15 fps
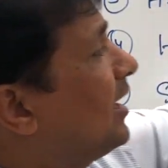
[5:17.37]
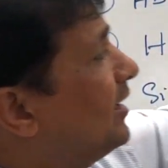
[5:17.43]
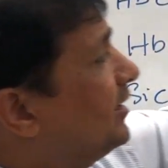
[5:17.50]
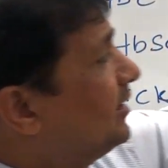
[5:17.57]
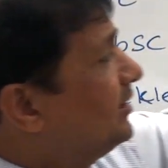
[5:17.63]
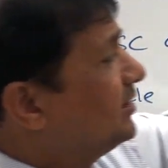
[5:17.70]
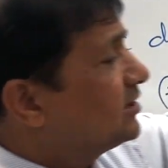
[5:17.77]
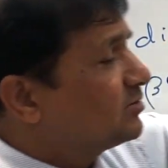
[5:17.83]
And
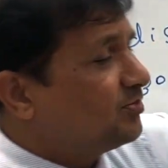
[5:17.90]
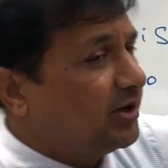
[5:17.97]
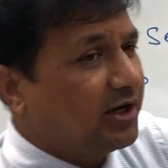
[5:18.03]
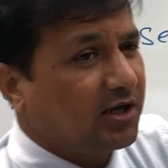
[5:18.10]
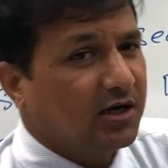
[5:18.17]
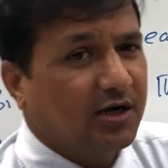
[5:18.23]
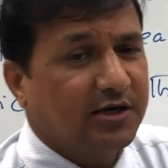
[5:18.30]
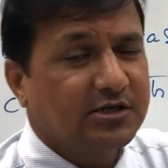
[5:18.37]
in this
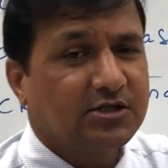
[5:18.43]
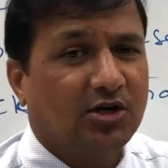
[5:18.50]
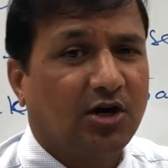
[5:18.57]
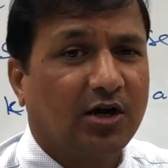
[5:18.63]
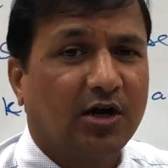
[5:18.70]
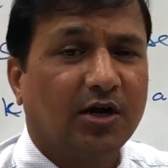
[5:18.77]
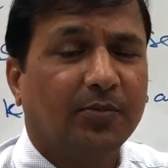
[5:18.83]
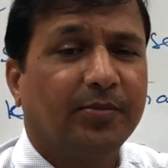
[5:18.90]
particular
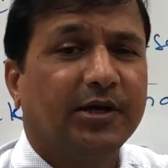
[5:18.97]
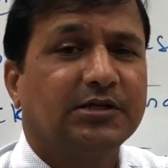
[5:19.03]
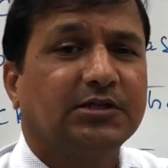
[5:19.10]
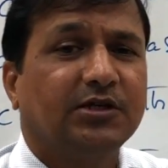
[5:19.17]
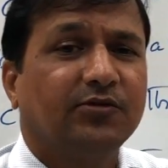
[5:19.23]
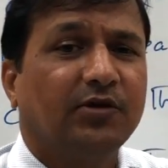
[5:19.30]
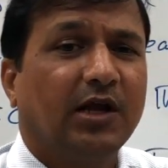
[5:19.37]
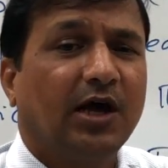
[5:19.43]
disorder,
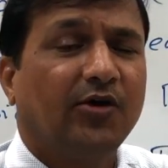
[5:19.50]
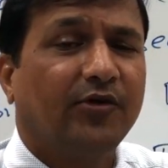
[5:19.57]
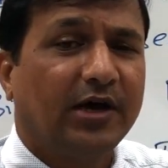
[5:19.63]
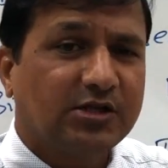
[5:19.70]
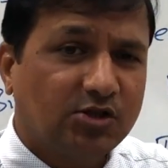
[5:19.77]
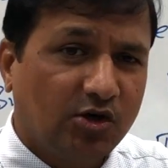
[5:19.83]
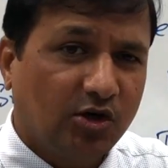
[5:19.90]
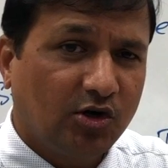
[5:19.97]
patient will have
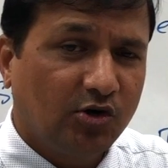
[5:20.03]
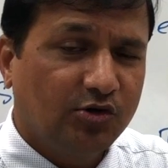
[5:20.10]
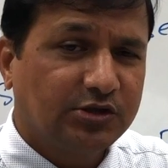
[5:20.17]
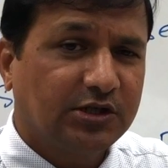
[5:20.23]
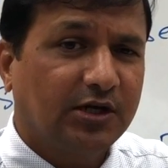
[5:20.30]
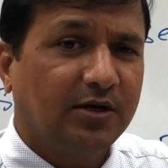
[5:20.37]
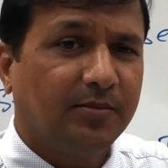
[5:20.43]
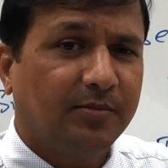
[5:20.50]

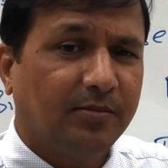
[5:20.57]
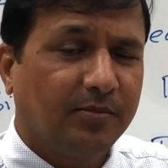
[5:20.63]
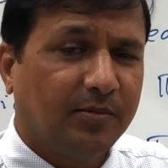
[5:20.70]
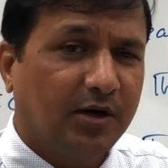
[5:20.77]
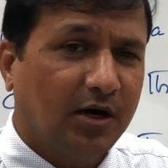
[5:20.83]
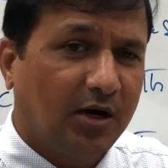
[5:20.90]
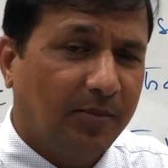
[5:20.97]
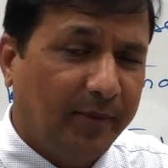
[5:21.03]
vasoocclusion,
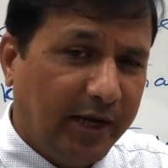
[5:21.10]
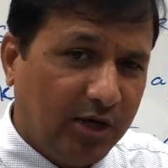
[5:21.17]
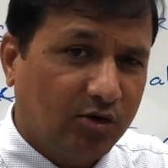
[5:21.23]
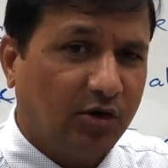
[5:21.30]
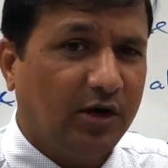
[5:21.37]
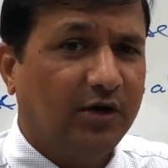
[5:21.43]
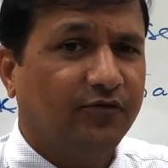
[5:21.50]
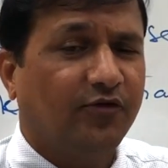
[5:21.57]

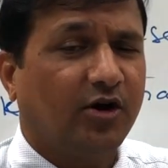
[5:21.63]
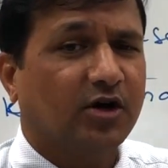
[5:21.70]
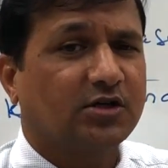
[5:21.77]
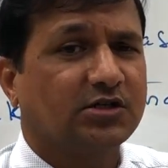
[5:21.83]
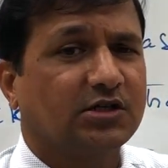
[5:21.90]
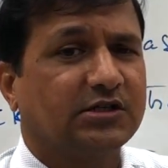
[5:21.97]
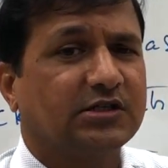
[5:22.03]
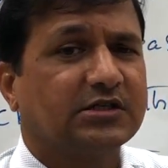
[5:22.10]

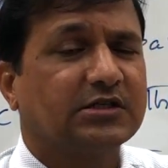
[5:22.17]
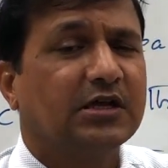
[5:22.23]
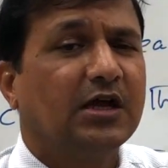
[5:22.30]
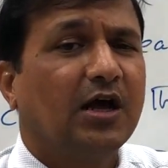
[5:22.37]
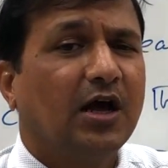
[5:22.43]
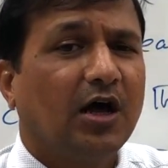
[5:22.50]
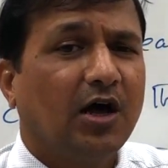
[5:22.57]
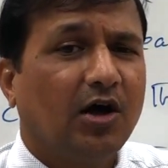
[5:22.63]
microinfarctions,
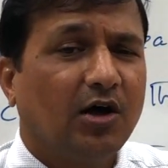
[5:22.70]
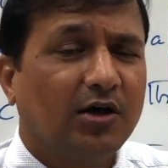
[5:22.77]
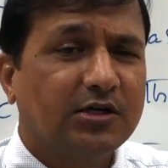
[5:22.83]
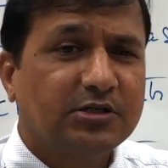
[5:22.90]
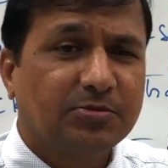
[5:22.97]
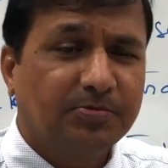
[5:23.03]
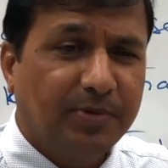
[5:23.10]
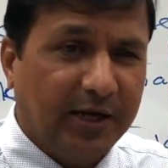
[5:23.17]

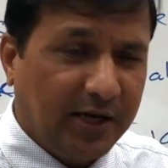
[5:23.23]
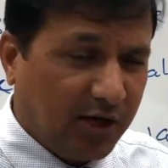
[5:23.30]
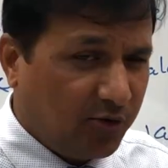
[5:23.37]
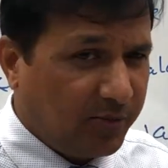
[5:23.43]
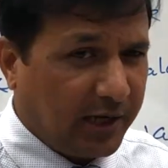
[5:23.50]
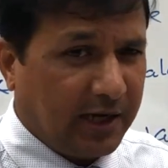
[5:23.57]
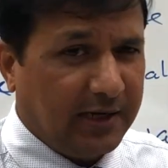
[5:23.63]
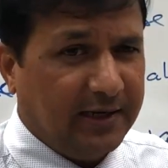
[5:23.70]

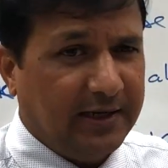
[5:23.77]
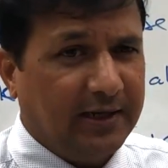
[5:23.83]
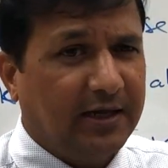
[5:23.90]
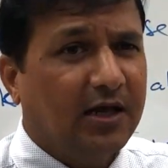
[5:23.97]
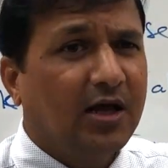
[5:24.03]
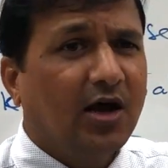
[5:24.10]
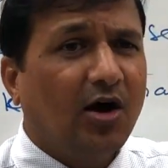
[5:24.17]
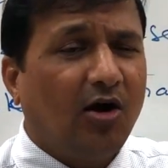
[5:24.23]
splenomegaly,
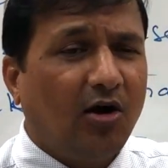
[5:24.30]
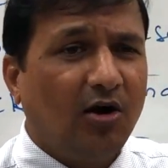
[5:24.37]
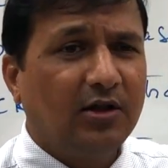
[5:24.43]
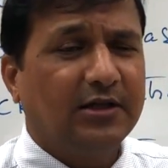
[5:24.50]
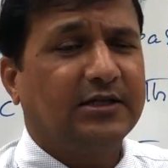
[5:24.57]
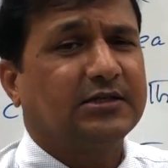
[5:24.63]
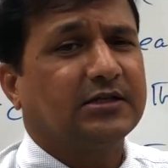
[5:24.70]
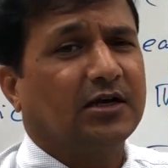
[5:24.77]

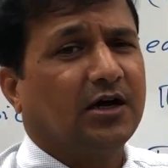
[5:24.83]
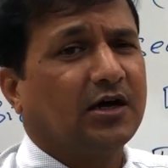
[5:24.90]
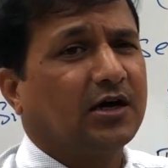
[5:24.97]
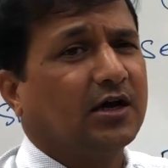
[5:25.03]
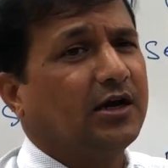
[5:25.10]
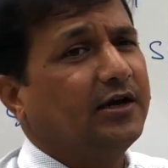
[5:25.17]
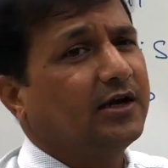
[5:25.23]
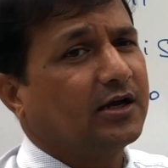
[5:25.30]
all these
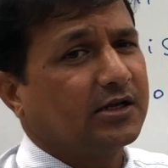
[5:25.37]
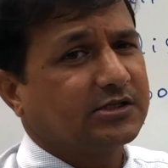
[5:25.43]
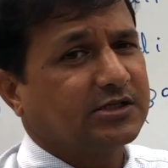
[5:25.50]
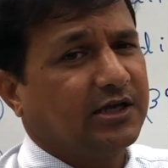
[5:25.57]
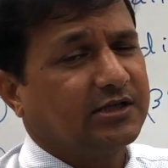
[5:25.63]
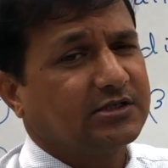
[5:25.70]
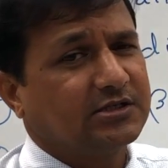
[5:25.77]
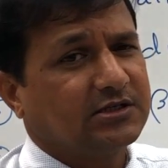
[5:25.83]
clinical
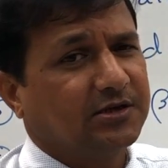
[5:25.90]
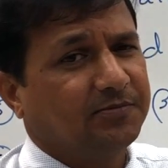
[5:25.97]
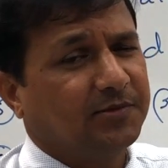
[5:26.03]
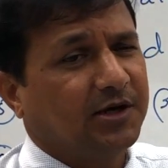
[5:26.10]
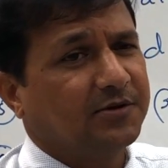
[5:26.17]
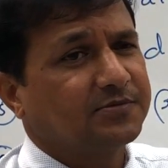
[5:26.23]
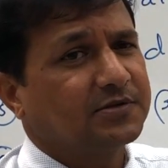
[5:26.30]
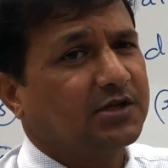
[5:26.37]
signs and
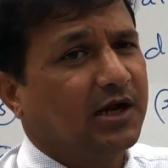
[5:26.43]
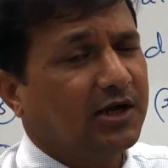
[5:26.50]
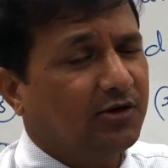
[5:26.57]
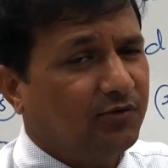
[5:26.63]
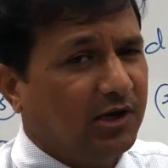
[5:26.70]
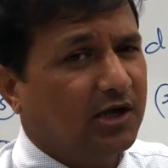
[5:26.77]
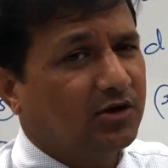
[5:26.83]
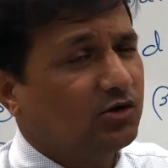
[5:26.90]
symptoms that
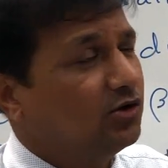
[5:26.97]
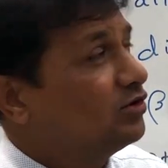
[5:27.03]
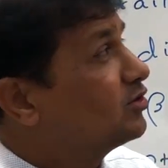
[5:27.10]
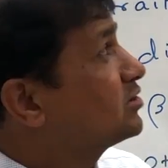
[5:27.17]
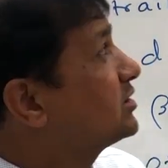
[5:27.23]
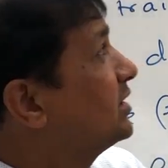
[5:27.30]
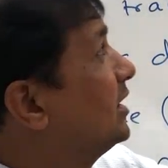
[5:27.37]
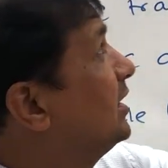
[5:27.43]
we are going
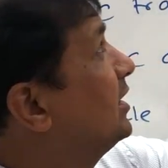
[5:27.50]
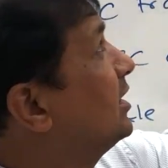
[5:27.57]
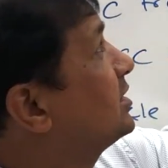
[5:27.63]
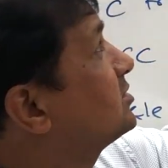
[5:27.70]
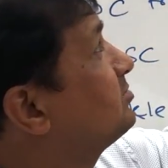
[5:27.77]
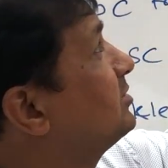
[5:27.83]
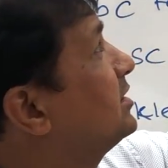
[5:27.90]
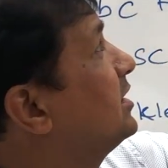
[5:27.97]
to see in
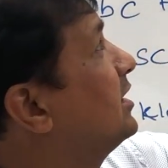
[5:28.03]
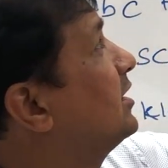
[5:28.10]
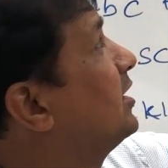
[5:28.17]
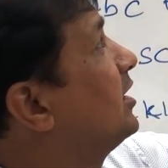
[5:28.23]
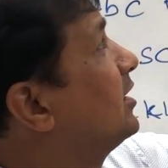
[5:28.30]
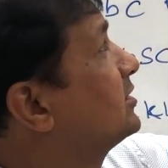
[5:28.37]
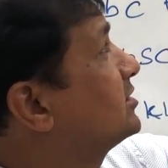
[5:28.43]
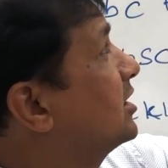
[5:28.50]

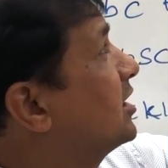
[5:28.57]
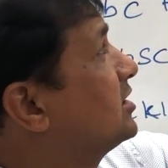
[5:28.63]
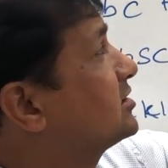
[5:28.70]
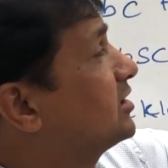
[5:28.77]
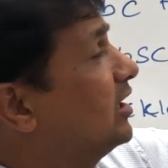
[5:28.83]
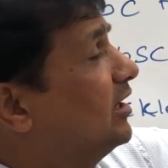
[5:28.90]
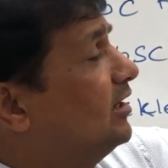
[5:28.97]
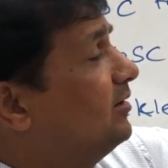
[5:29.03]
sickle
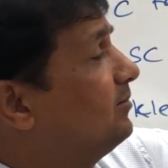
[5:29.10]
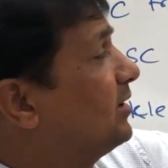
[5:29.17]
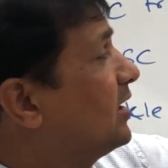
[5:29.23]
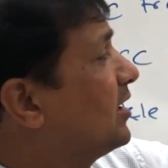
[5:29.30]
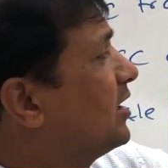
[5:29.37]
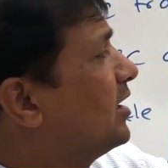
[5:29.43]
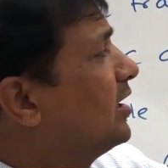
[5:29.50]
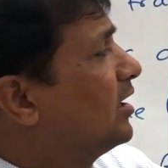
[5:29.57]
cell
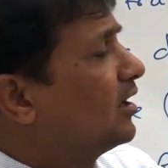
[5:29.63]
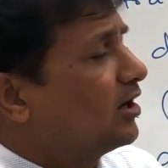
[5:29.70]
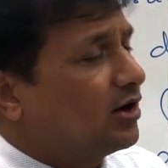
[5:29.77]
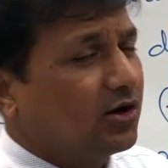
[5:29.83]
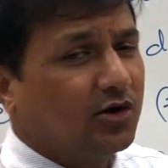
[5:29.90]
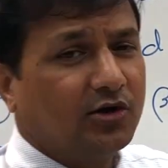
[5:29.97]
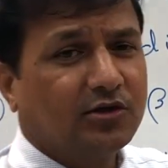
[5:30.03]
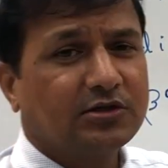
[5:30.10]
anemia,
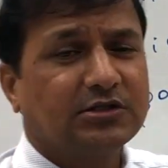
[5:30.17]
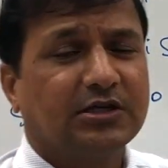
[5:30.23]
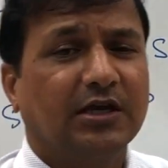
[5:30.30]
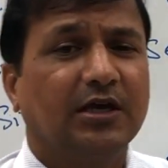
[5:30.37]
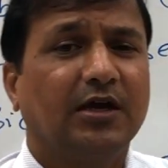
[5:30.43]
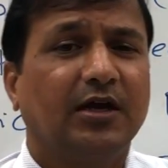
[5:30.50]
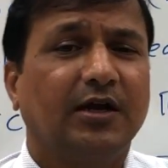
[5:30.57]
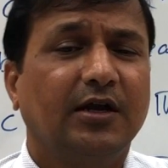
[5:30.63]
we're going to see
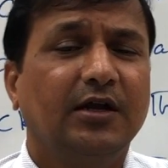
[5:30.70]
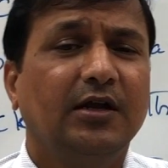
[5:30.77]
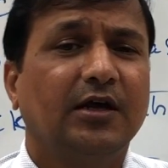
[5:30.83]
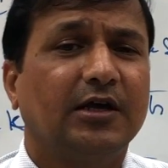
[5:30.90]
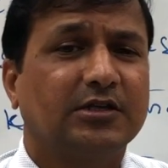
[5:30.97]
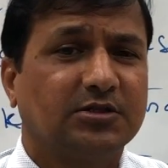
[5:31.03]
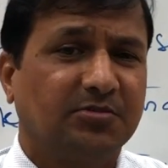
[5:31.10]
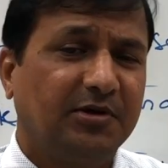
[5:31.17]
here in
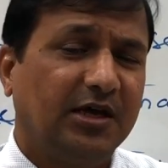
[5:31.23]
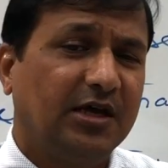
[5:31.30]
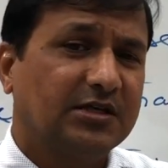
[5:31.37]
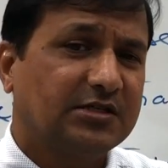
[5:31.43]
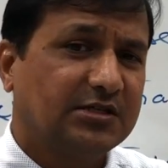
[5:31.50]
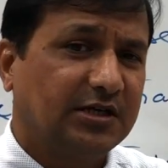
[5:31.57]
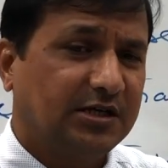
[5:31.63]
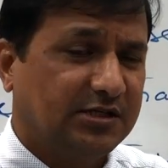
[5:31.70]

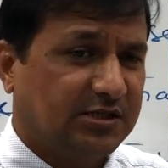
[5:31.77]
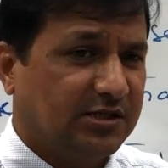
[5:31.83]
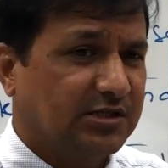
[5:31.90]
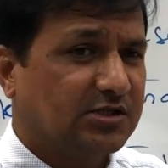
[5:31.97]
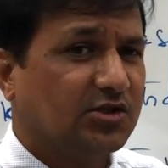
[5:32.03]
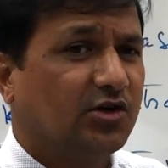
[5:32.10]
HbSC disease.